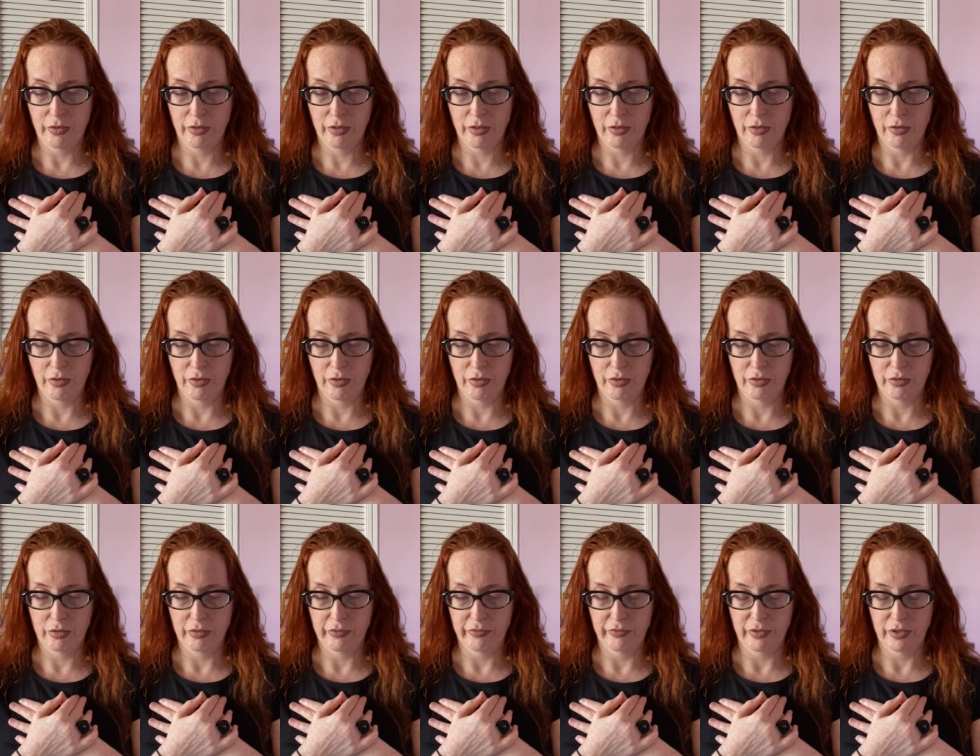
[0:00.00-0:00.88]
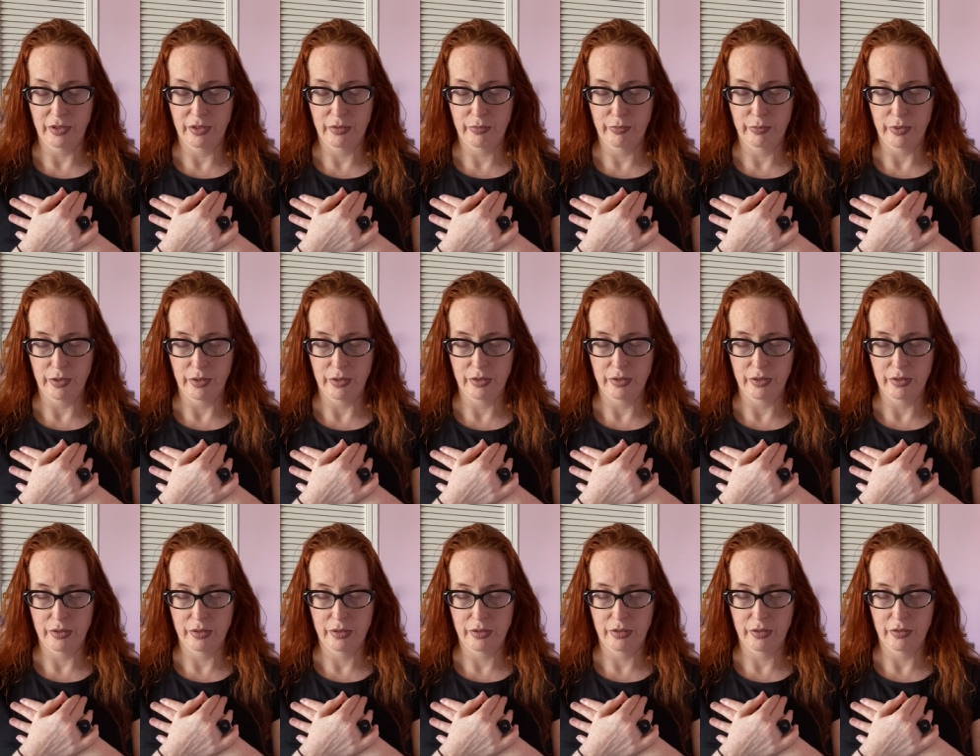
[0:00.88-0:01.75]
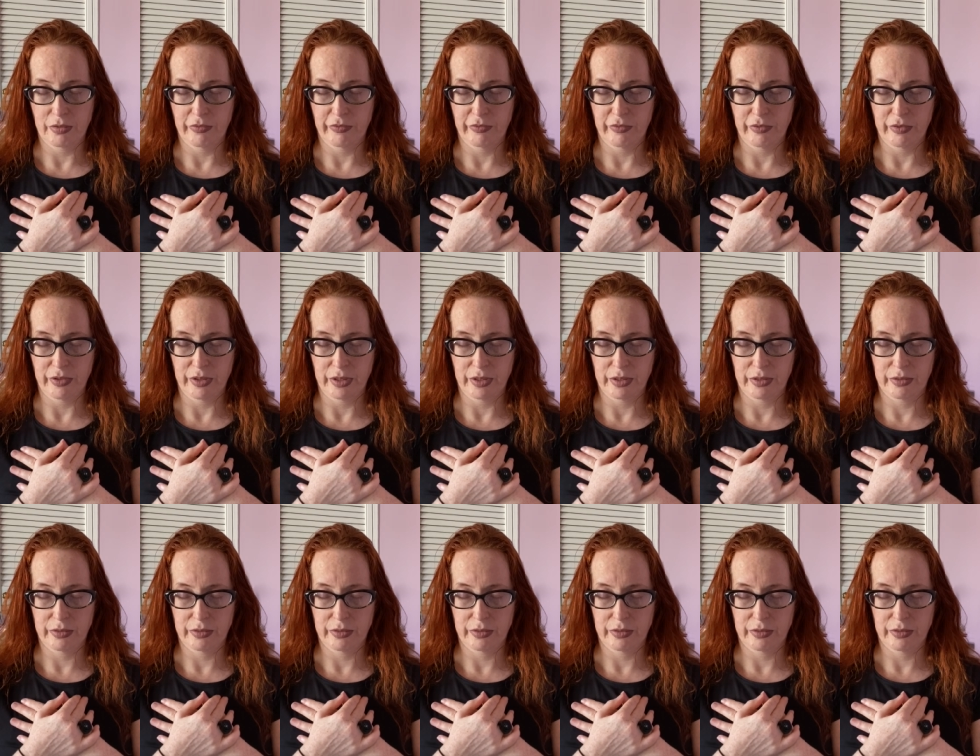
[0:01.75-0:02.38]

the cause of this person's suffering.